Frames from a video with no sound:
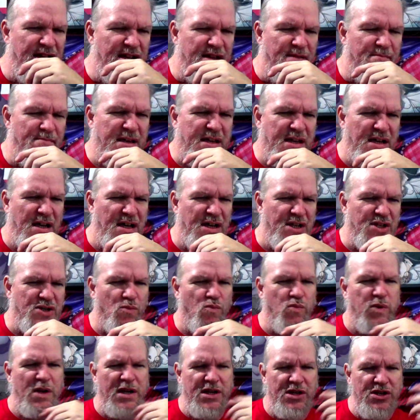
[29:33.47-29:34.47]
Because
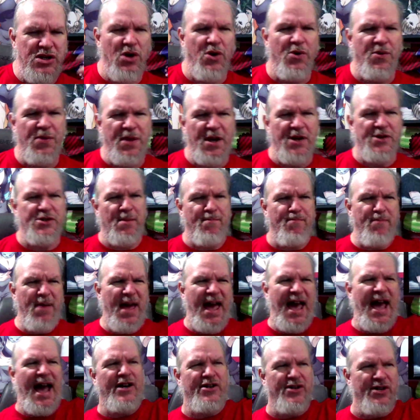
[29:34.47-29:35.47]
we know there's a
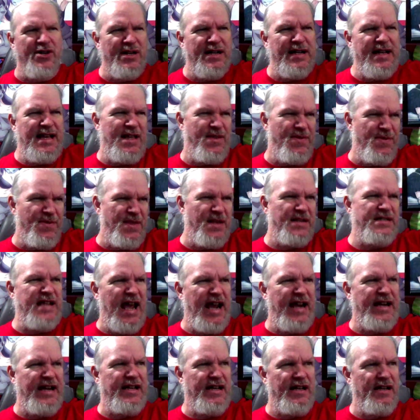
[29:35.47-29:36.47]
pattern in the
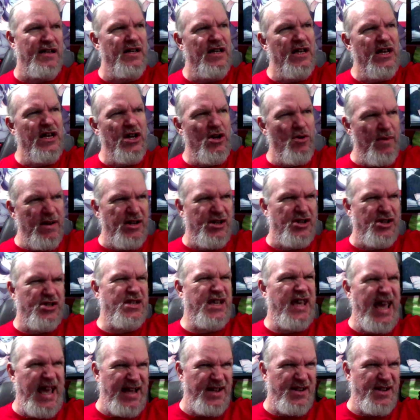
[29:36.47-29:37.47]
data. We just
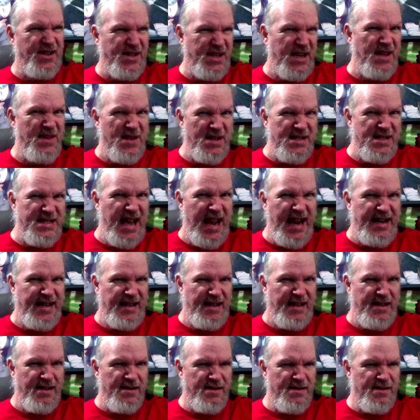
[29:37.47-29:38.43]
can't see the data.